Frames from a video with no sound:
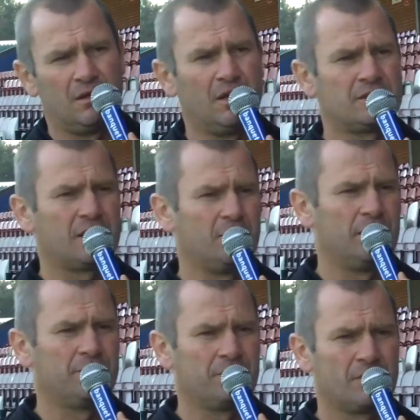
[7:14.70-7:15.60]
I'll take the
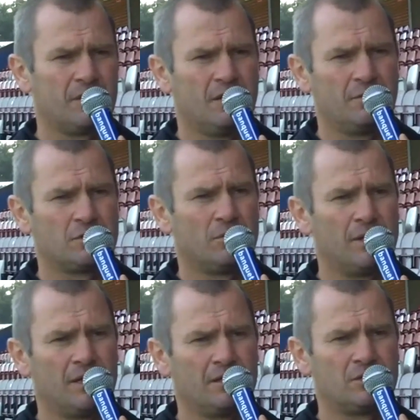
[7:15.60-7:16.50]
blame. It's on
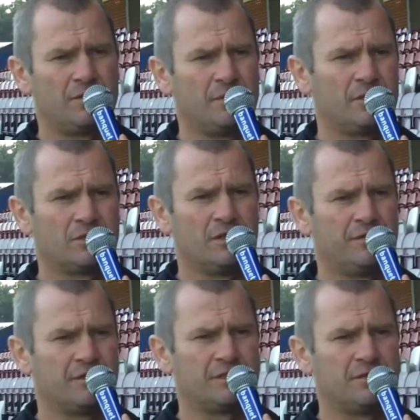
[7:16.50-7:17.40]
my head, so if anybody's got
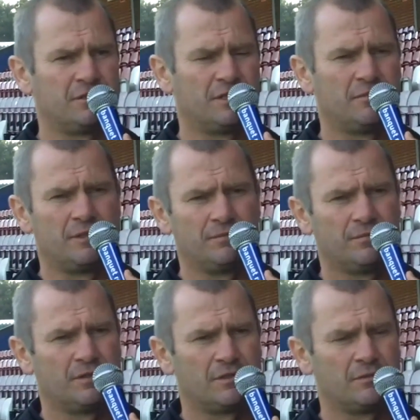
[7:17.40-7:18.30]
anything to say to me.
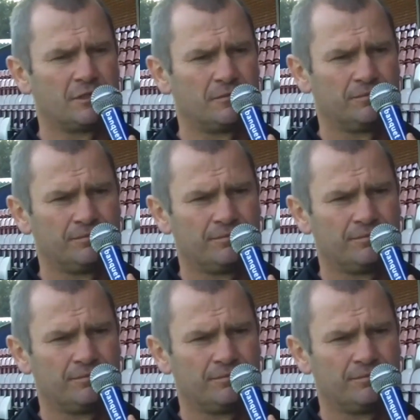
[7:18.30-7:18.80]
It's simple as that.